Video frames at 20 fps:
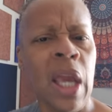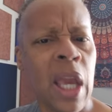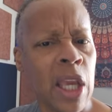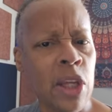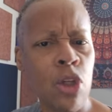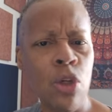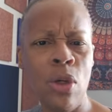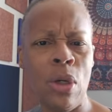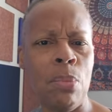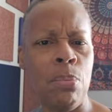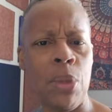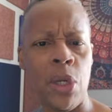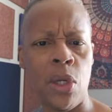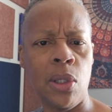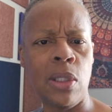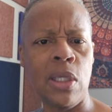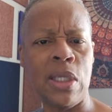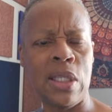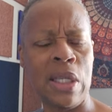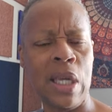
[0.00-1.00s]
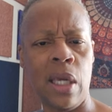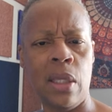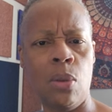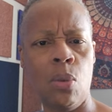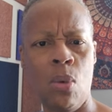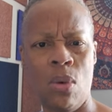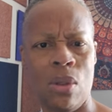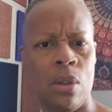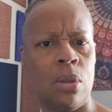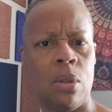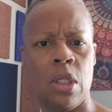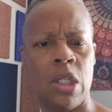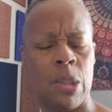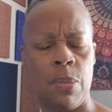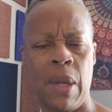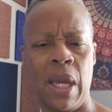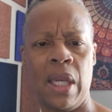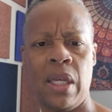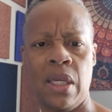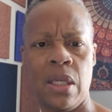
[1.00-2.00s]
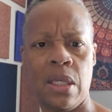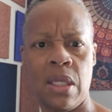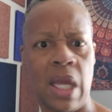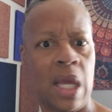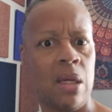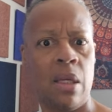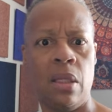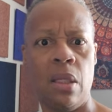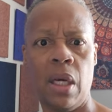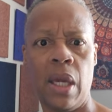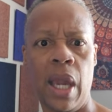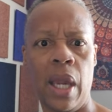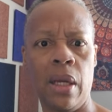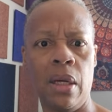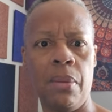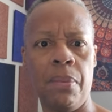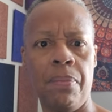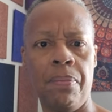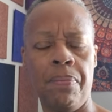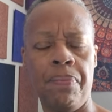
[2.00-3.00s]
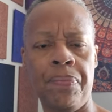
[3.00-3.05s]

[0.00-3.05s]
And you can barely stand to look at them.